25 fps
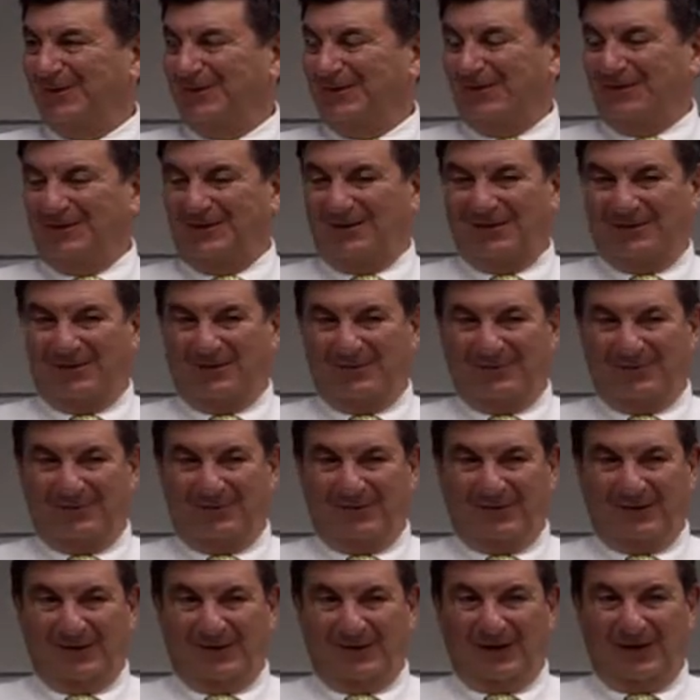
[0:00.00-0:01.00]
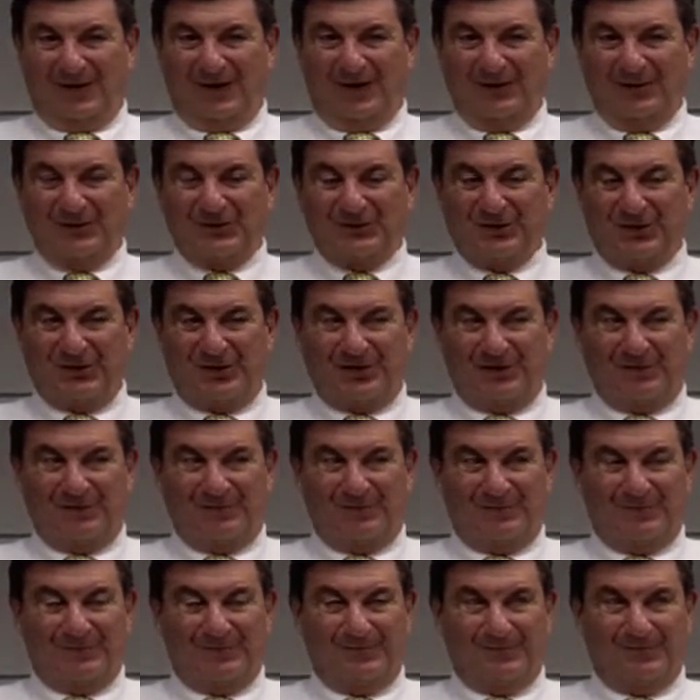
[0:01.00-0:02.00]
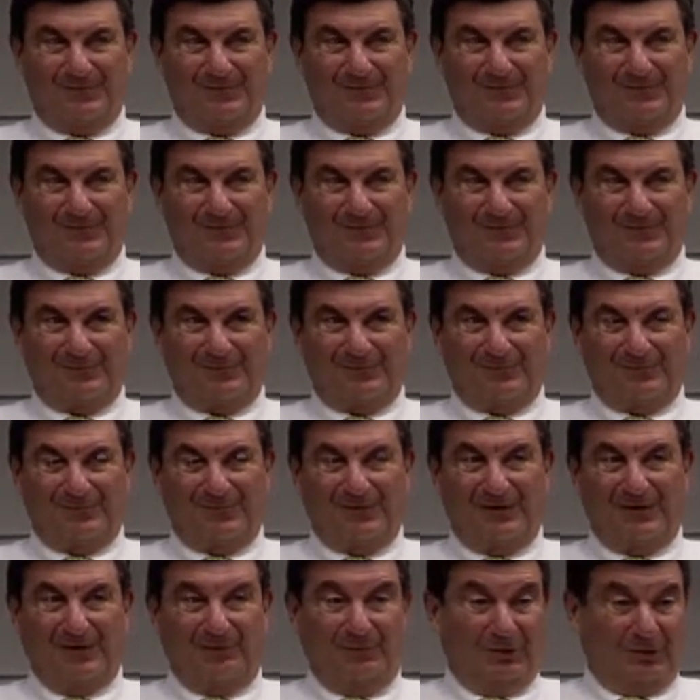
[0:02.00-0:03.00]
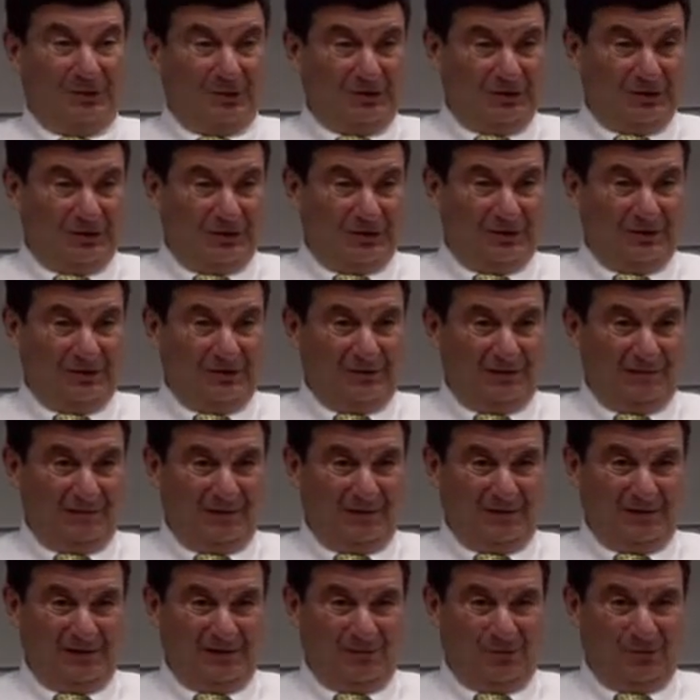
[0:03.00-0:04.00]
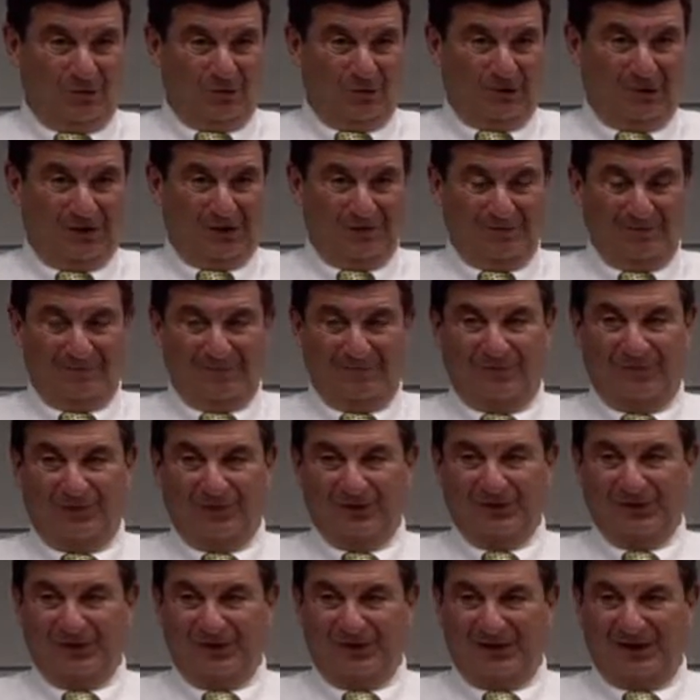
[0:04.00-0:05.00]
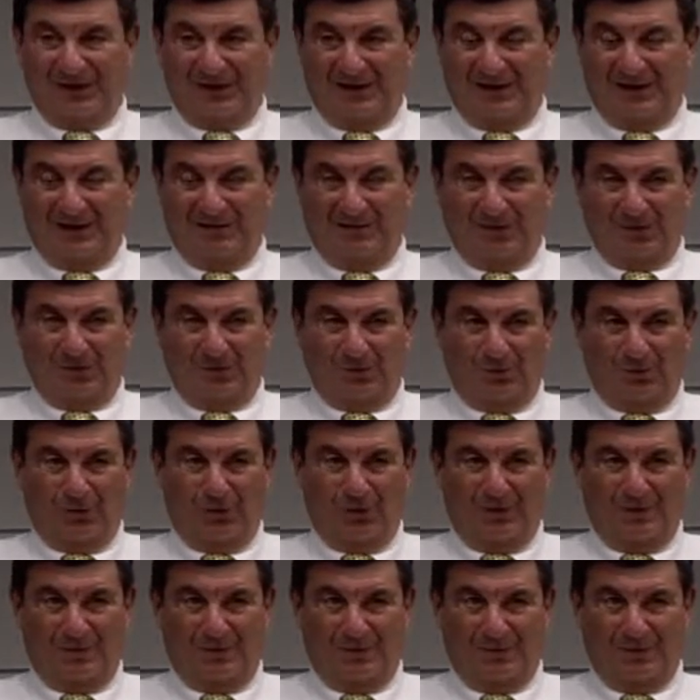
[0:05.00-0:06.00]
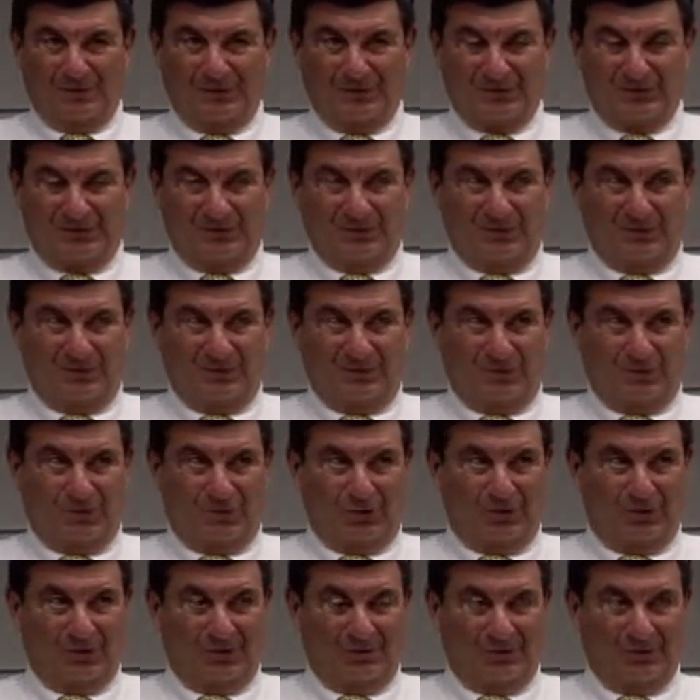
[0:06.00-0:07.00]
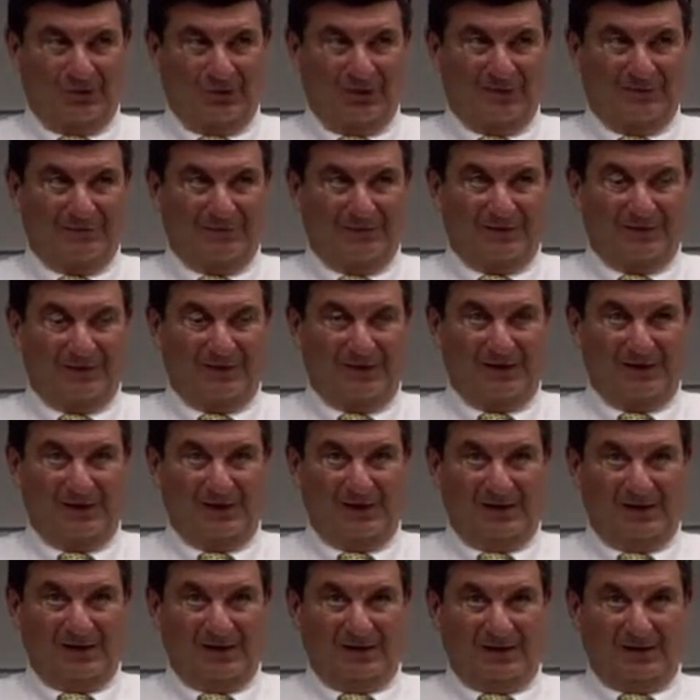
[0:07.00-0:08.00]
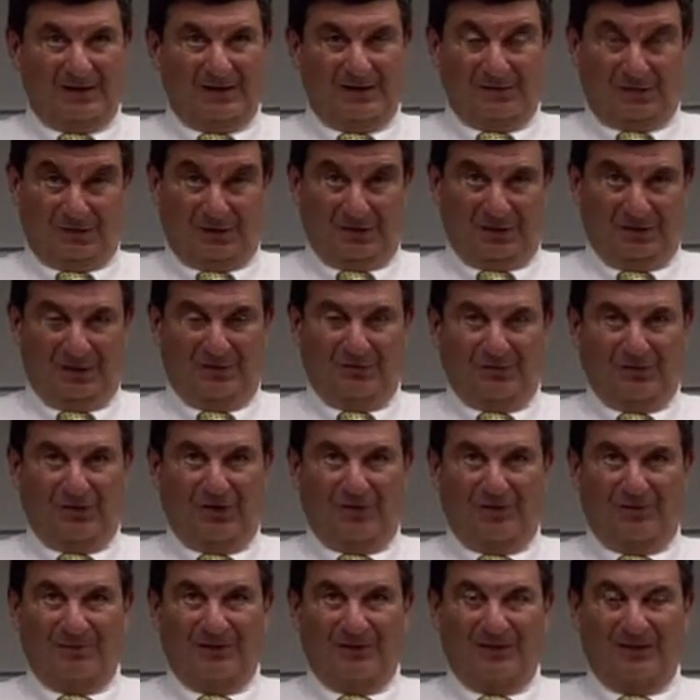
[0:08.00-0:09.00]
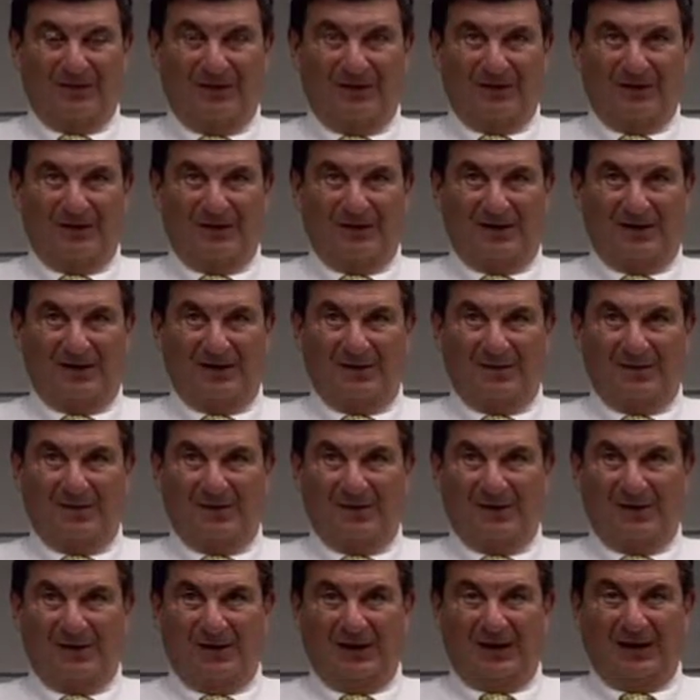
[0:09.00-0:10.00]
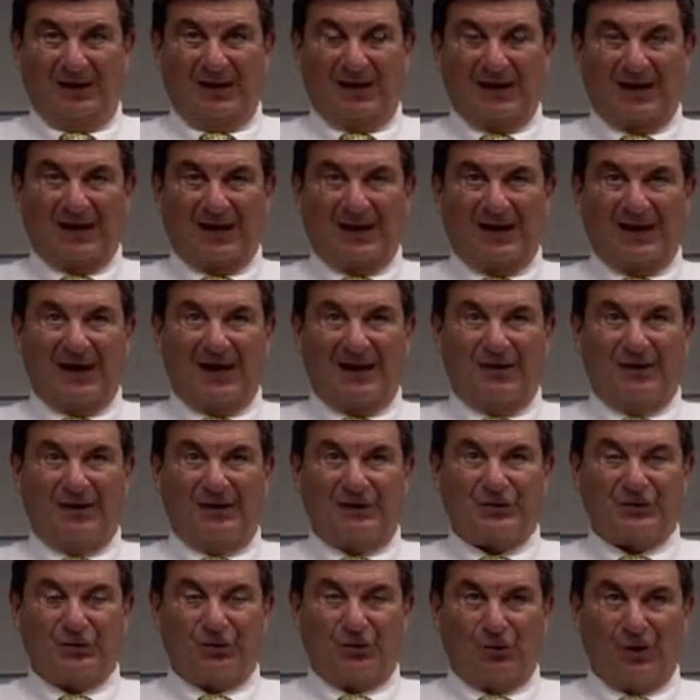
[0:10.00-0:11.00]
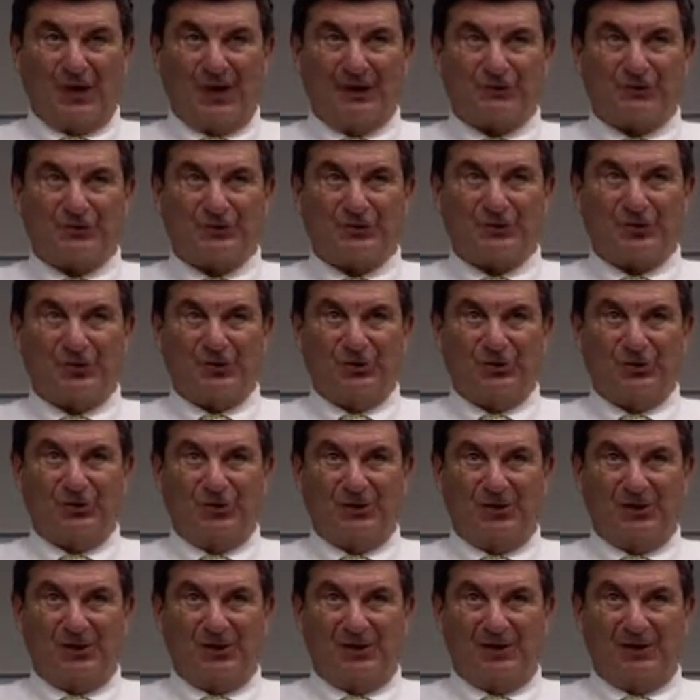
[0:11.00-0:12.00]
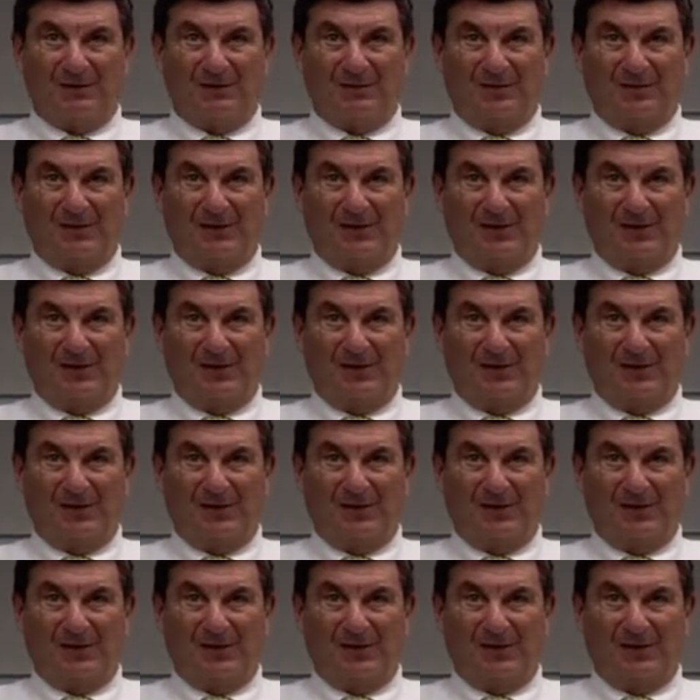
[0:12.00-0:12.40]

Um, I was um, in the military during the Vietnam War. Fortunately, I didn't have to go to war, but I was in the war, drafted in the Army then. Um, I got out, I was in graduate school, and um,